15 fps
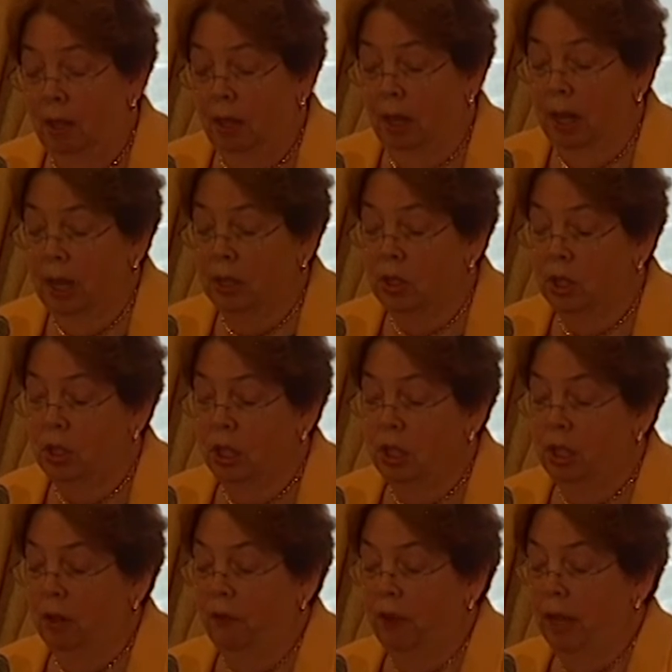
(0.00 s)
It has the
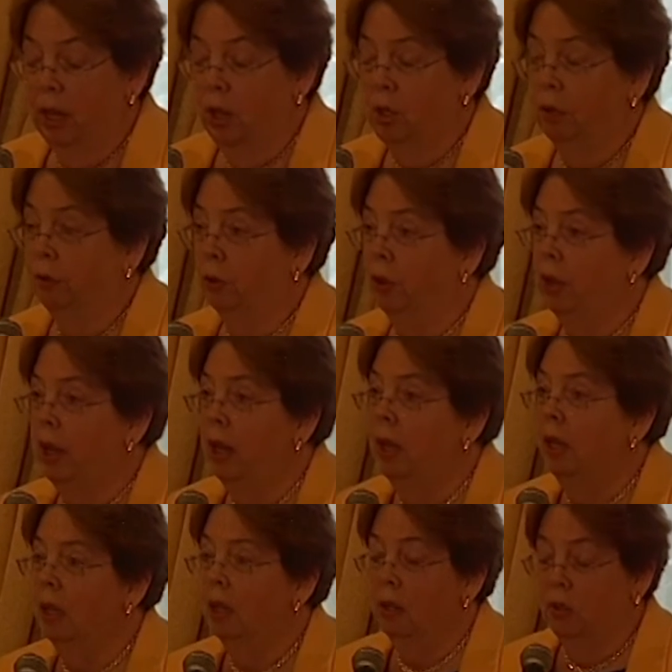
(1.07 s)
disadvantage of
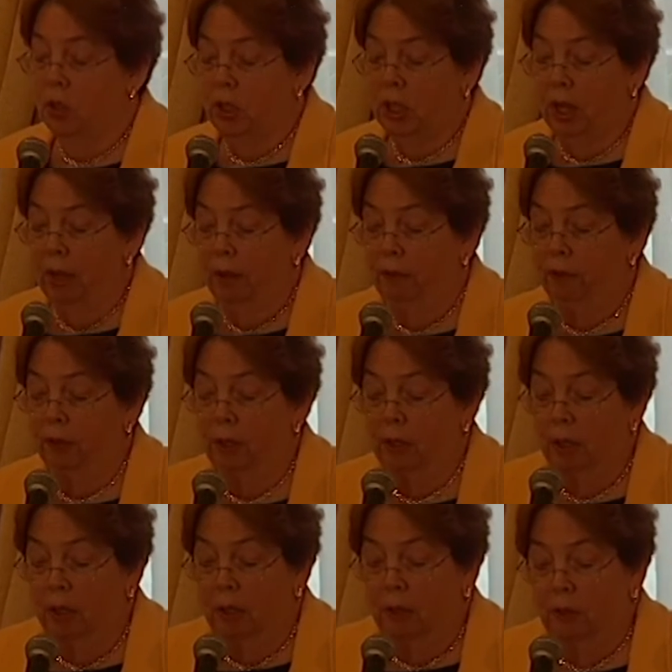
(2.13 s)
creating an incentive
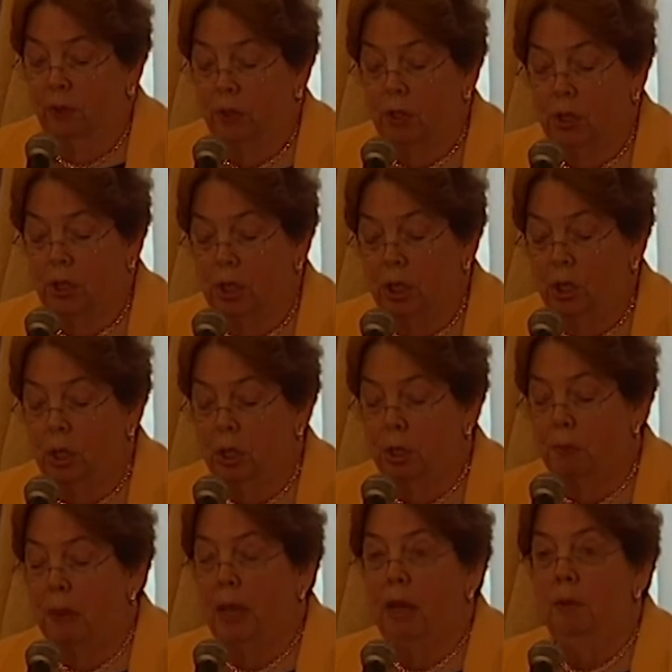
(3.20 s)
for
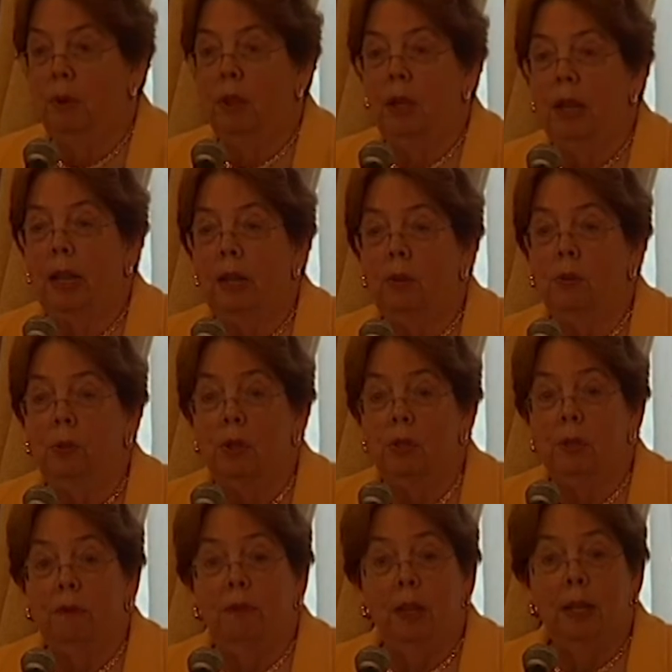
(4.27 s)
decisions made with an eye towards
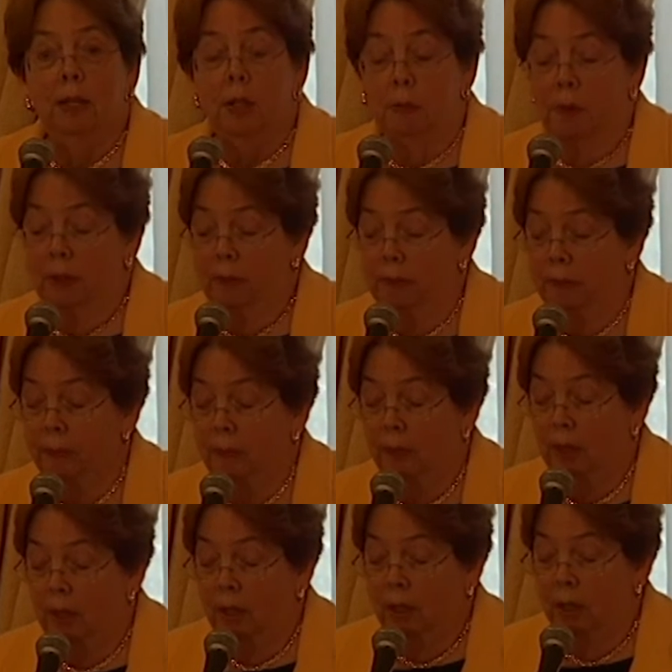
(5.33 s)
advancement.
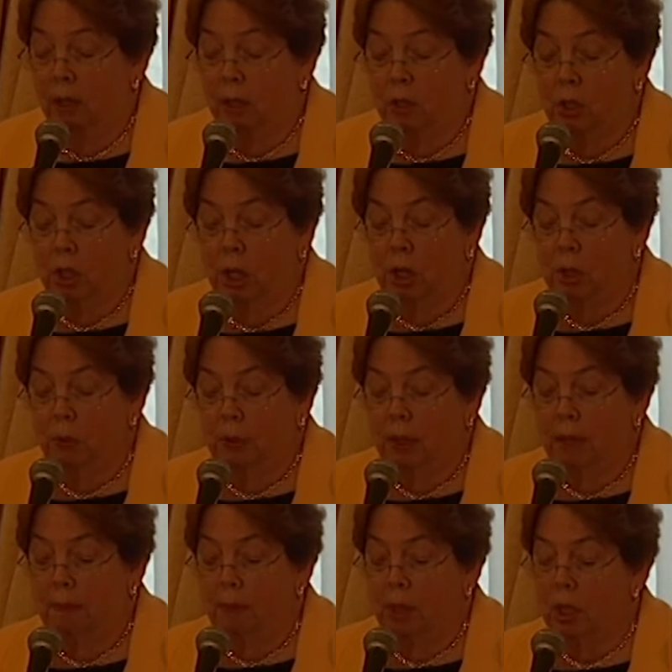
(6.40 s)
A judge with
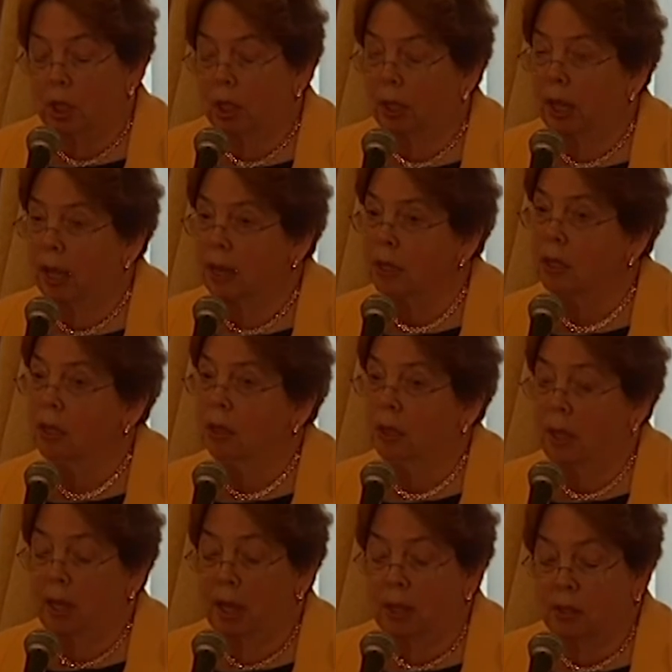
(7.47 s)
ambition
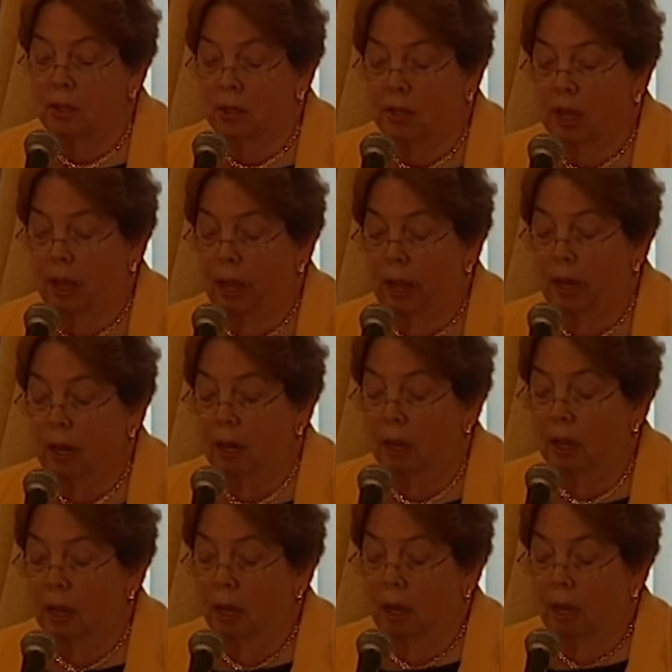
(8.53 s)
constantly has his eye
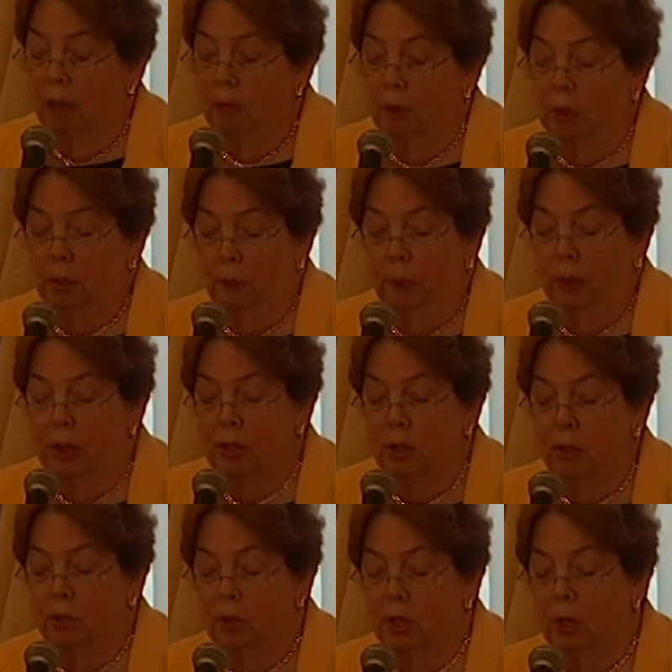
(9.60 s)
on what the
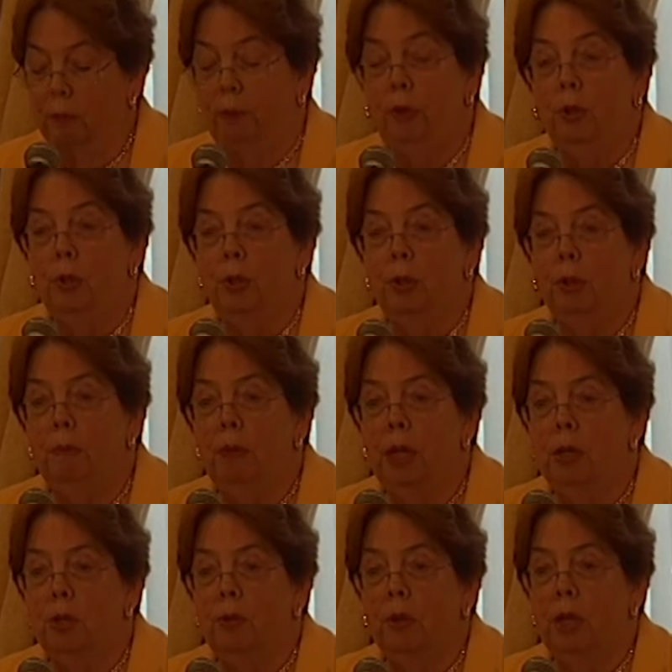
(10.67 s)
present or some future
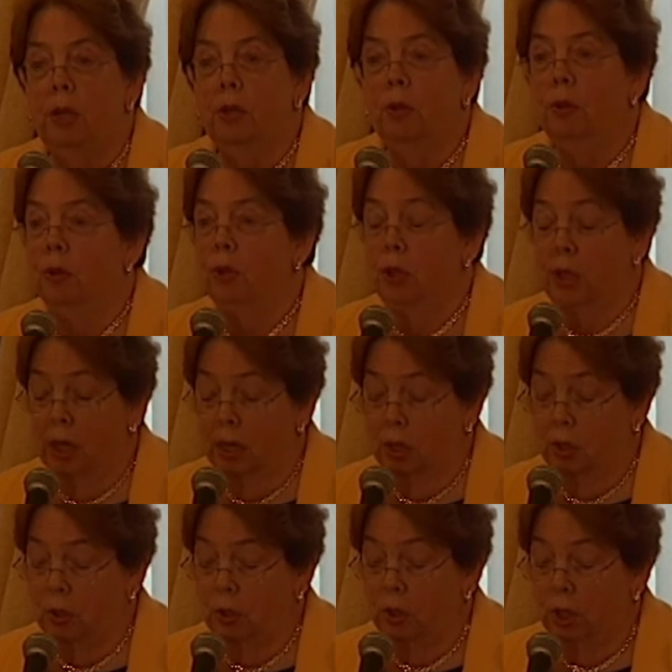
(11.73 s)
administration or
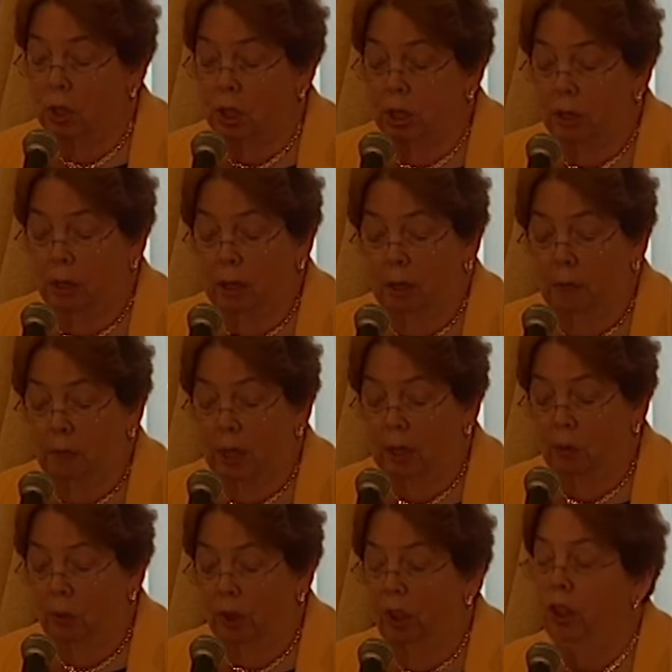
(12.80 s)
Senate Judiciary Committee
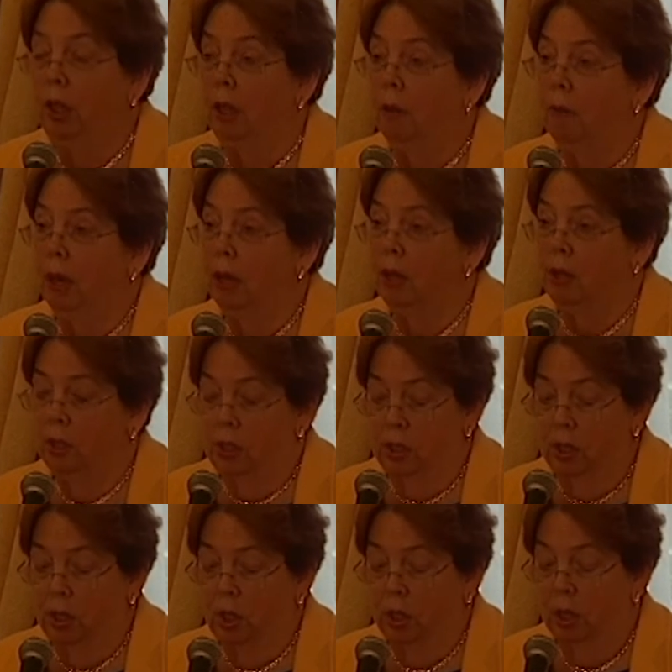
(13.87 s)
would think about a
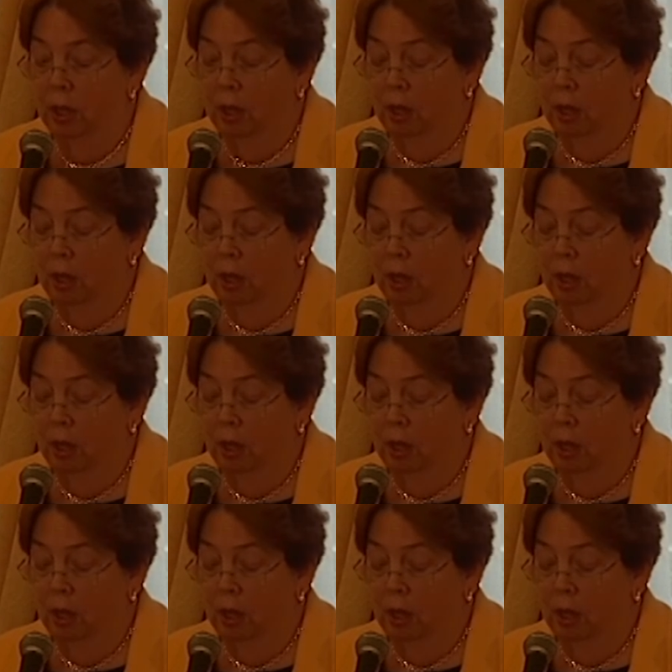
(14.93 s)
decision